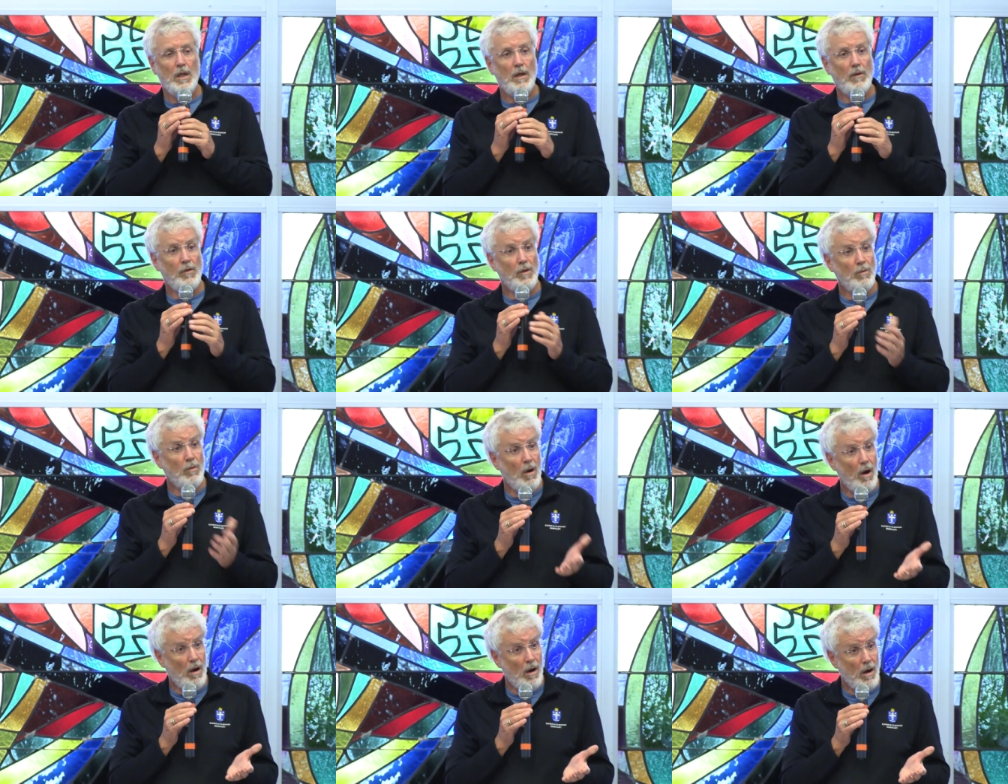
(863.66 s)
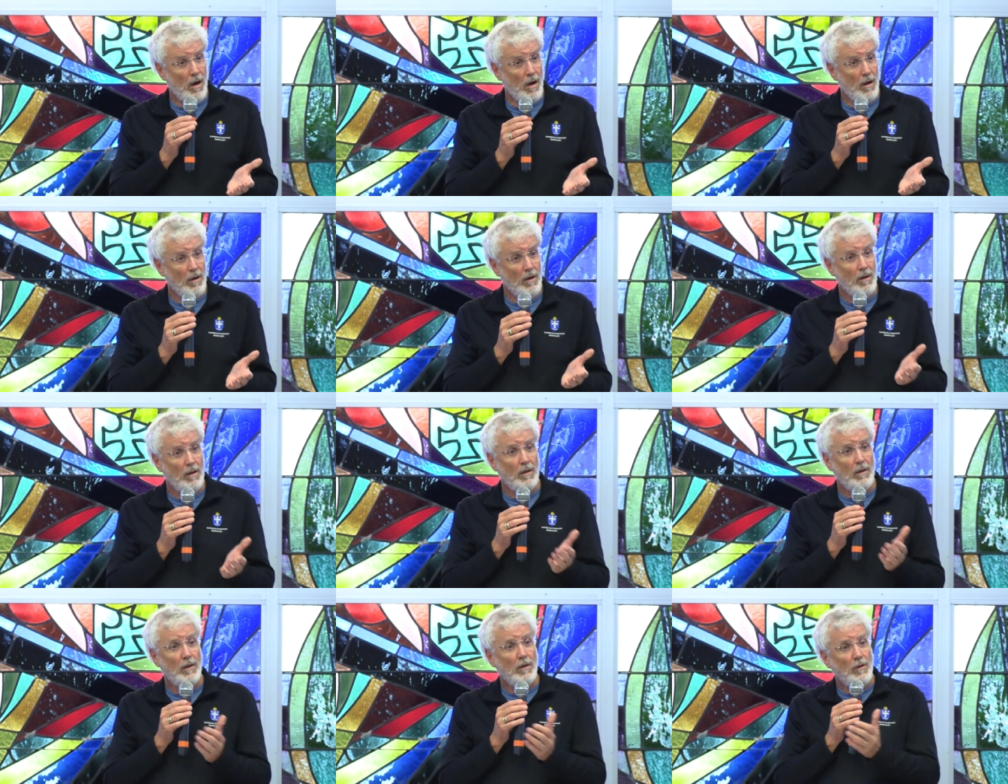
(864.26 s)
If you are,
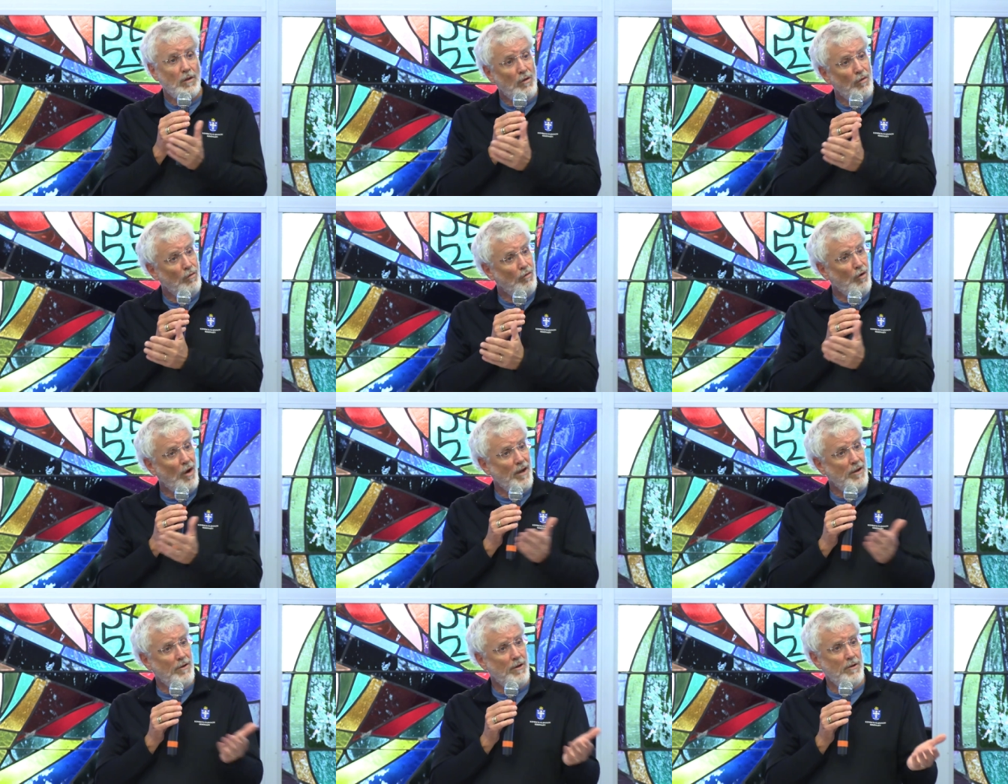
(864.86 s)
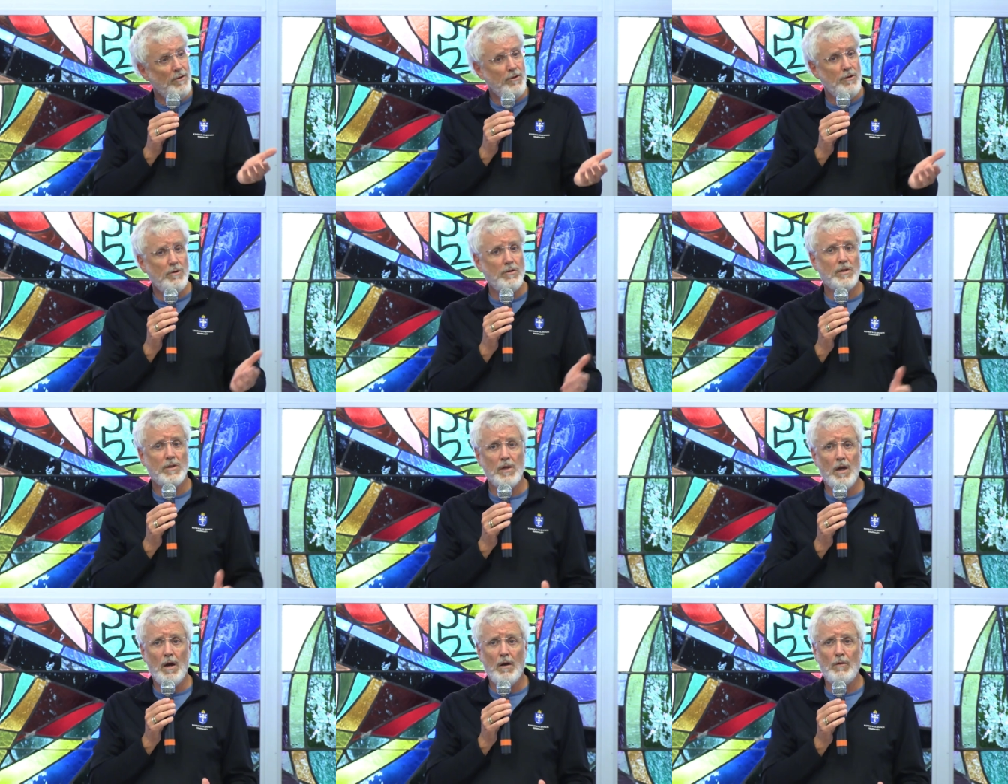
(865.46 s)
you've rendered
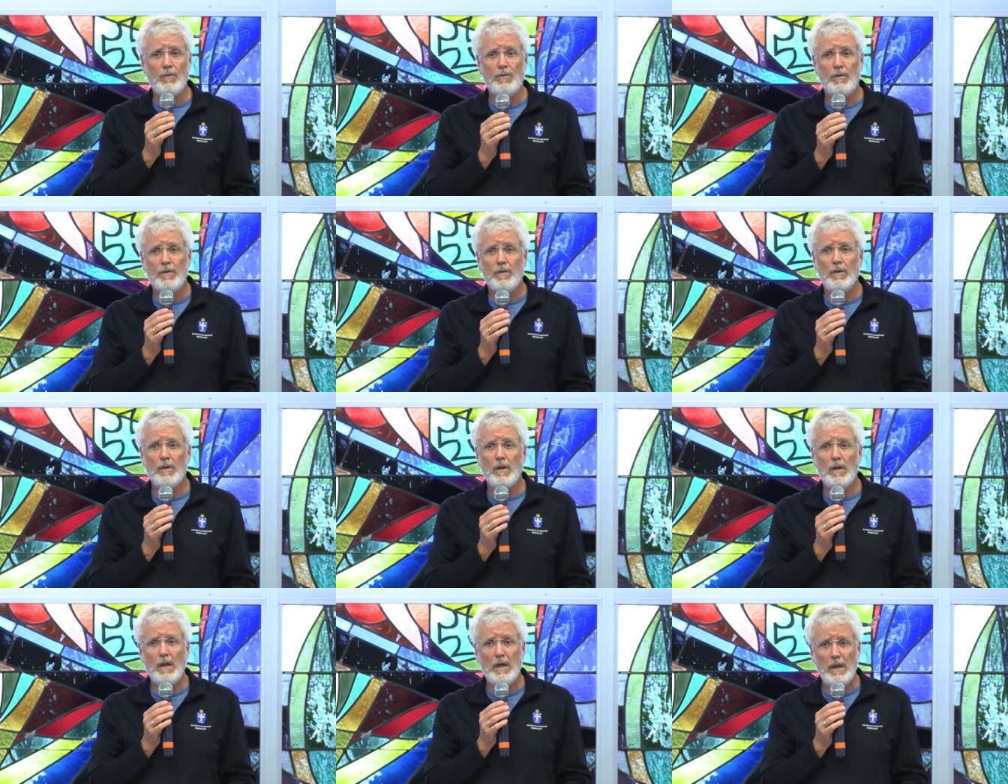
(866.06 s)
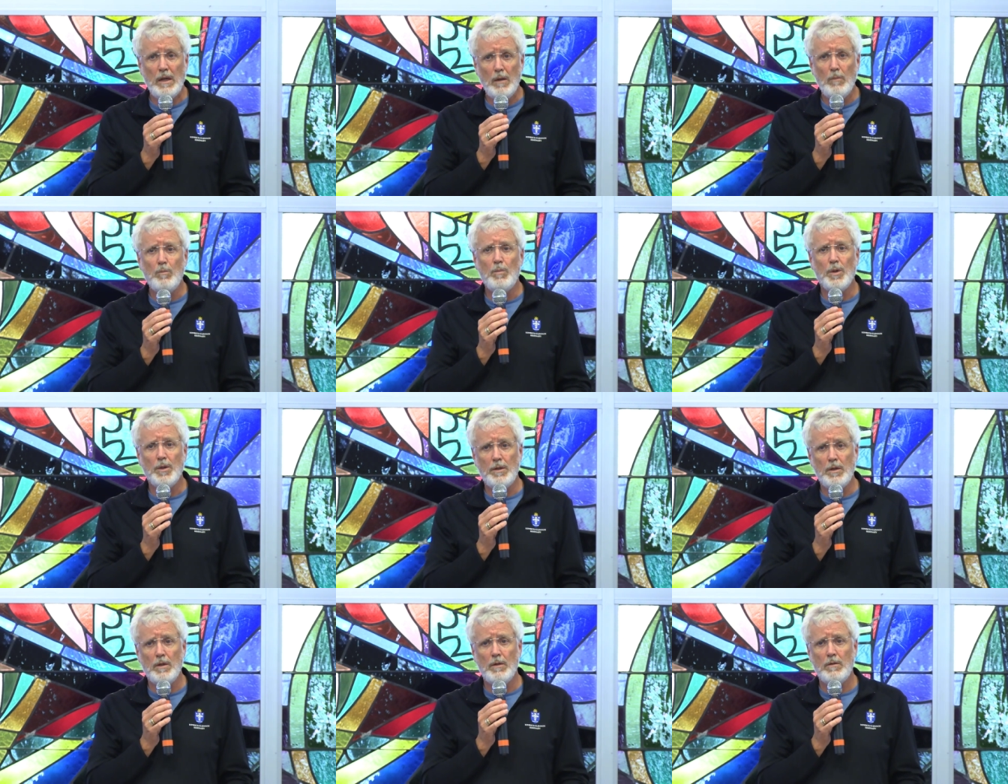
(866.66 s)
yourself
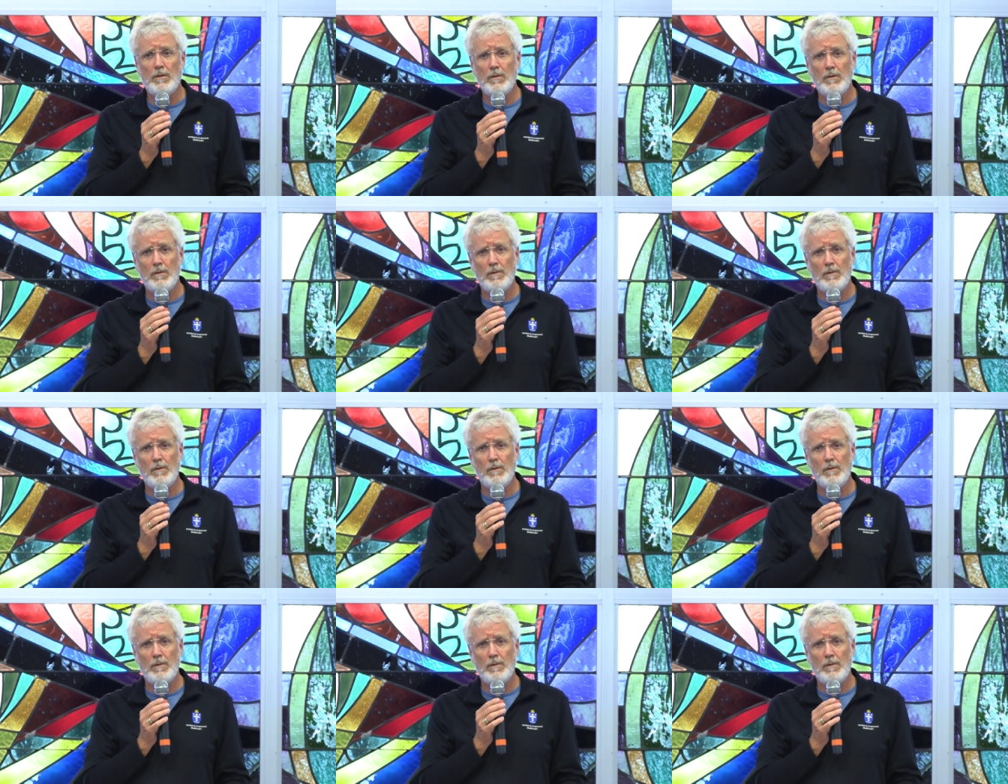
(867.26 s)
impotent.